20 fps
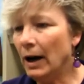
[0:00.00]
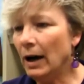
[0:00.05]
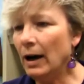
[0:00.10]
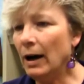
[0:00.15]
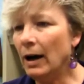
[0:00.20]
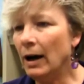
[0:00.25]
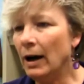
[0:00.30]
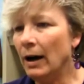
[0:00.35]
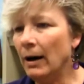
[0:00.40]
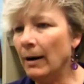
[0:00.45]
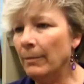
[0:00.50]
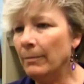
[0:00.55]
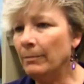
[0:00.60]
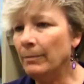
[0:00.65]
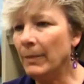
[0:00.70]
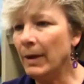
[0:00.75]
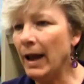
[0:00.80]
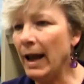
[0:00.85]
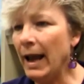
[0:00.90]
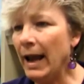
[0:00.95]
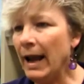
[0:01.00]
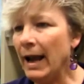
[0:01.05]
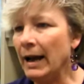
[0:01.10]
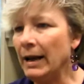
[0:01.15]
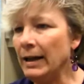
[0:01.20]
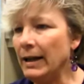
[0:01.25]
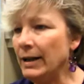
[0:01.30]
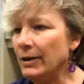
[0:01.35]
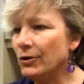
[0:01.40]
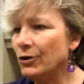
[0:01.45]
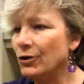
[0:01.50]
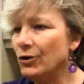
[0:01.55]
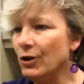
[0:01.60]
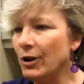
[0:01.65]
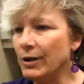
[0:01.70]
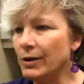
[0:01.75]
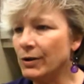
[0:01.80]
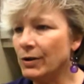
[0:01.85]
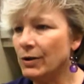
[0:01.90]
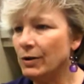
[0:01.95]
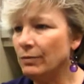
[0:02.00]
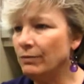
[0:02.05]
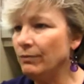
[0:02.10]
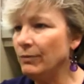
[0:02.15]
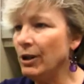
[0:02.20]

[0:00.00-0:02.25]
And it's just,